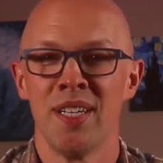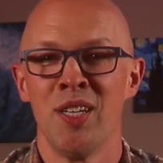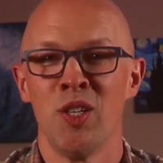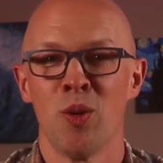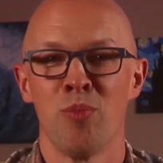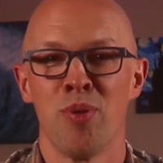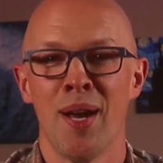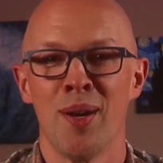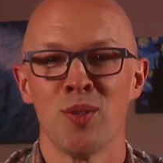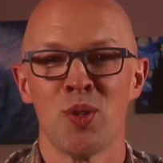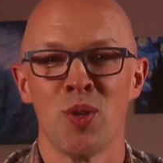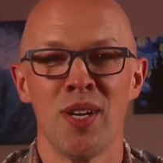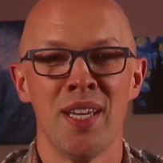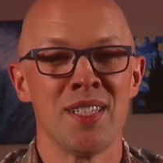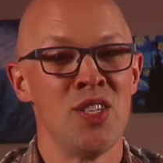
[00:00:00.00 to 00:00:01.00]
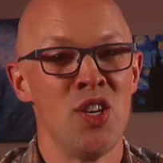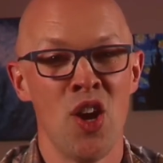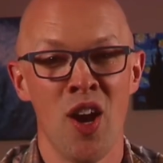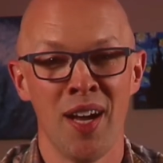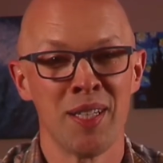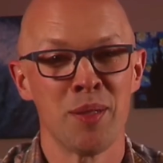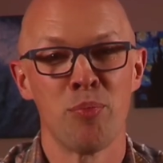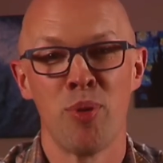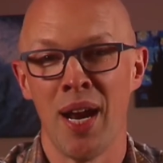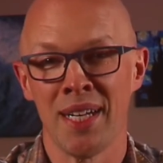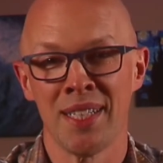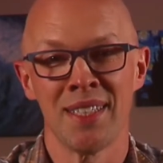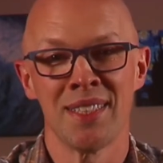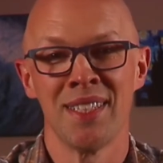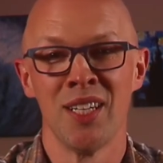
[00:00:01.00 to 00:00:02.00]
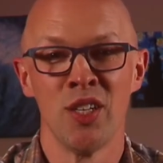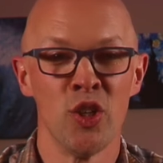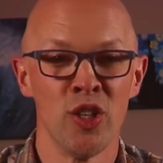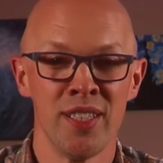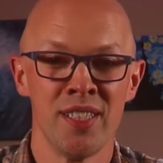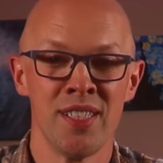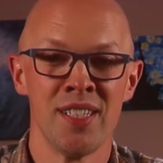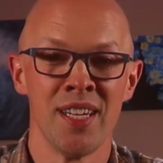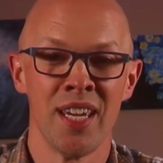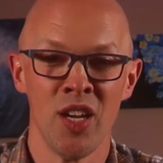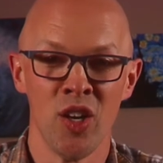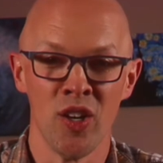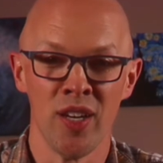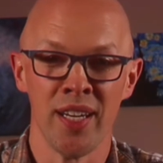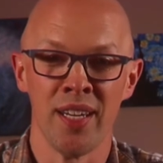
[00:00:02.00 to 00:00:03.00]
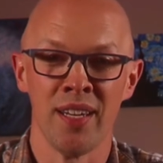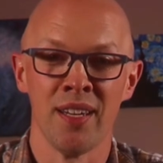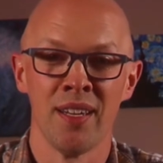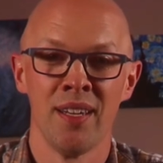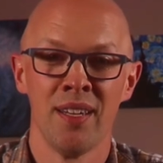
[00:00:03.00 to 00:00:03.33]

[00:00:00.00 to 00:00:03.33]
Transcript: in your browser is not practicing good security.